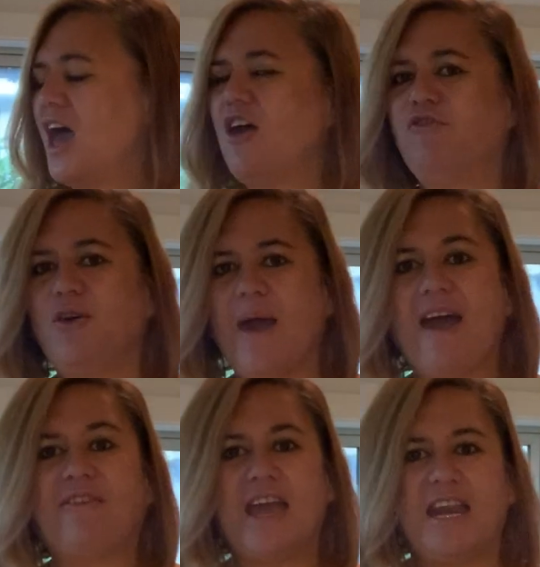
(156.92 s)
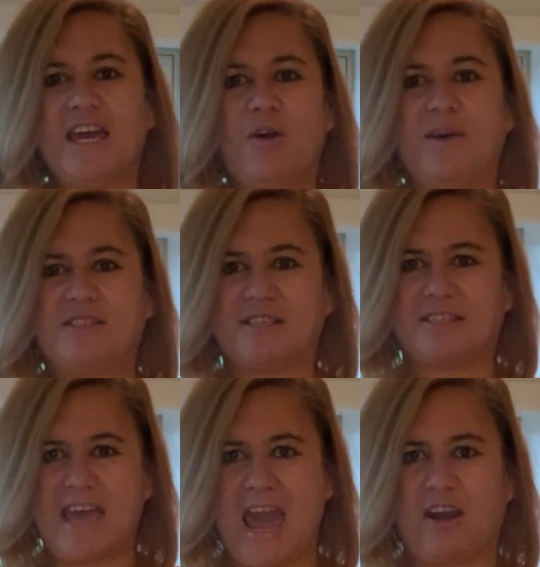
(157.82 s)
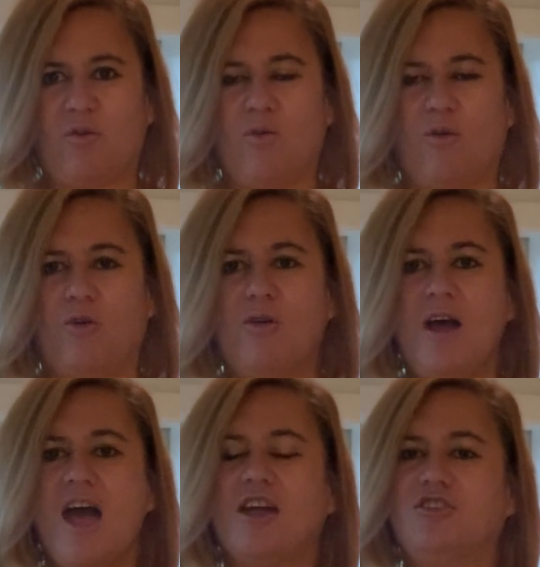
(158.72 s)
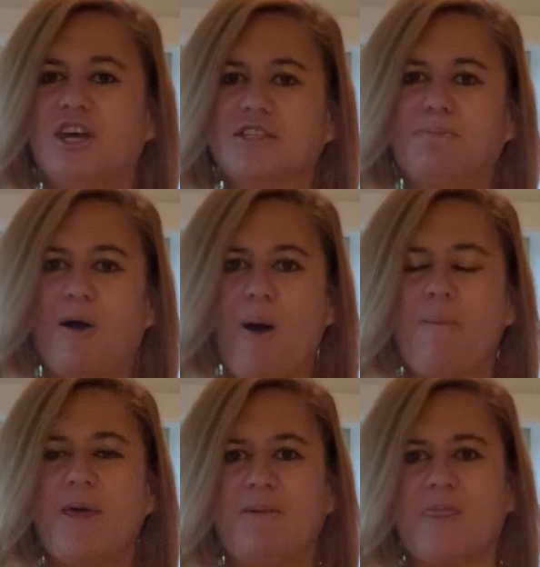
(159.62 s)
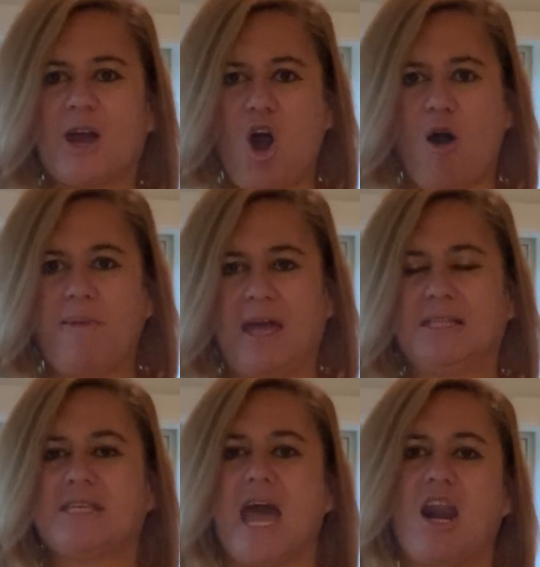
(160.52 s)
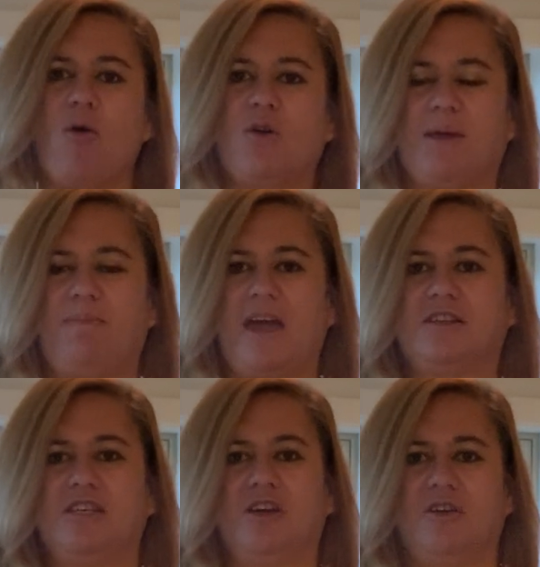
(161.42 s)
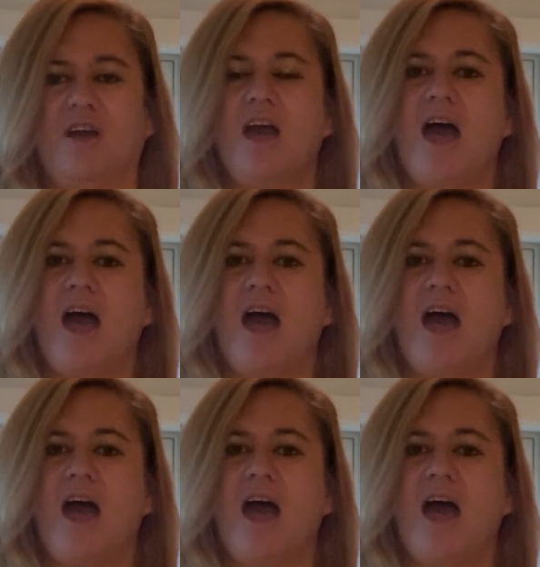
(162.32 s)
If you have any questions at all, just pop them in the comments and I will get back to you.